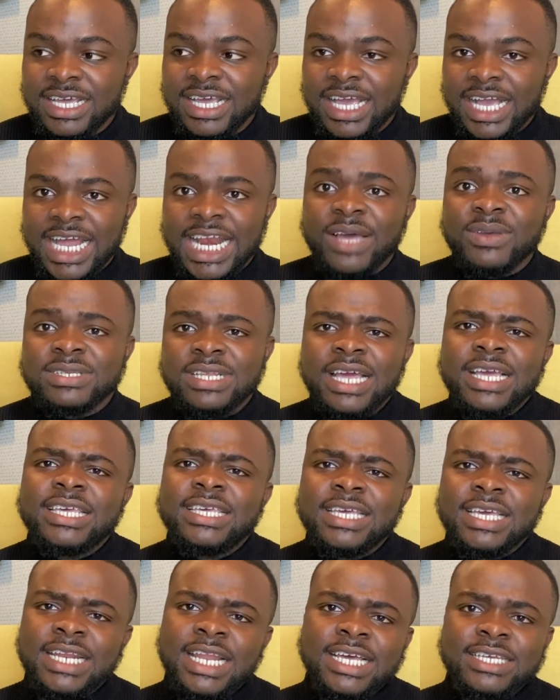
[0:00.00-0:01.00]
And I was like,
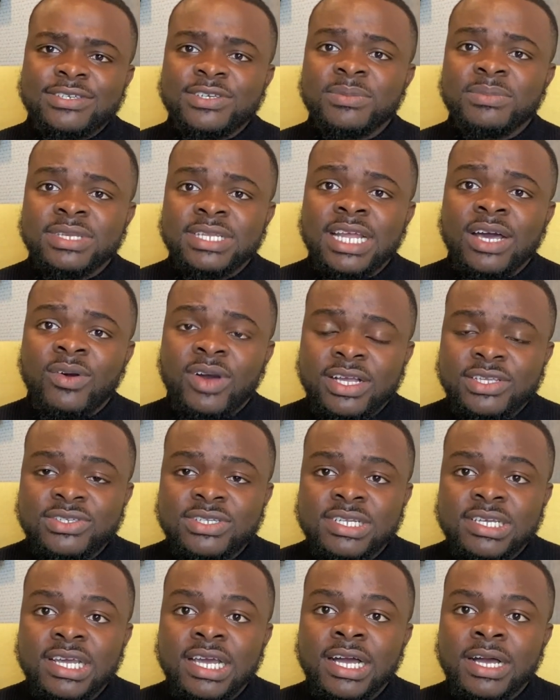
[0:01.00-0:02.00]
yeah, that's something I would
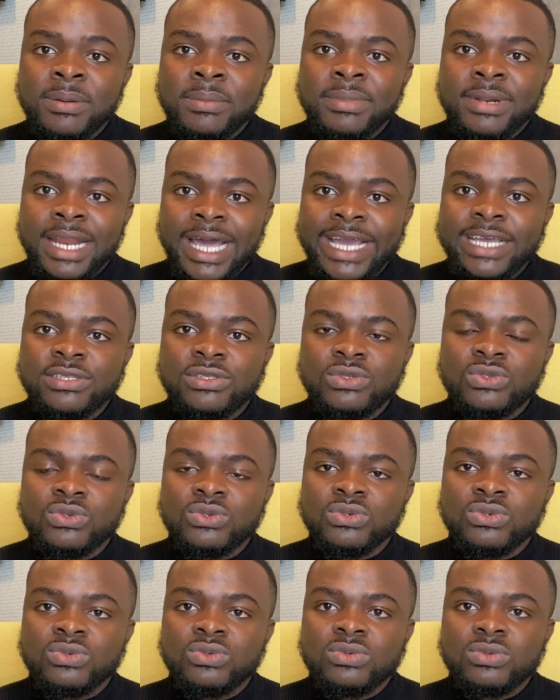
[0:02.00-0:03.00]
actually like
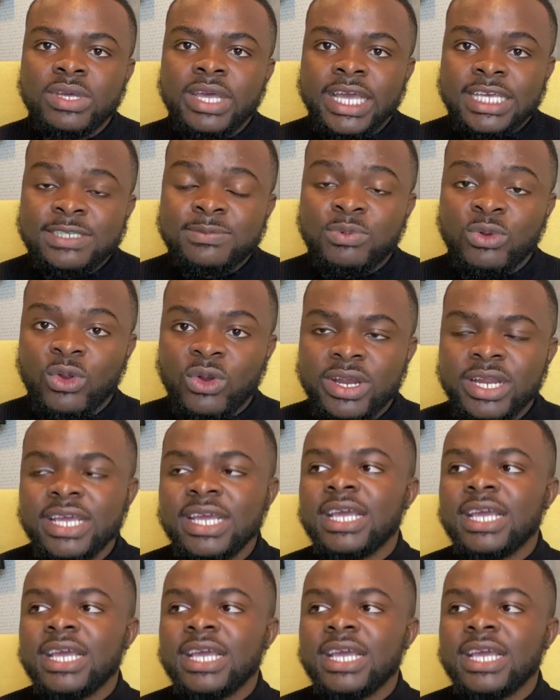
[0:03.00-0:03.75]
to explore.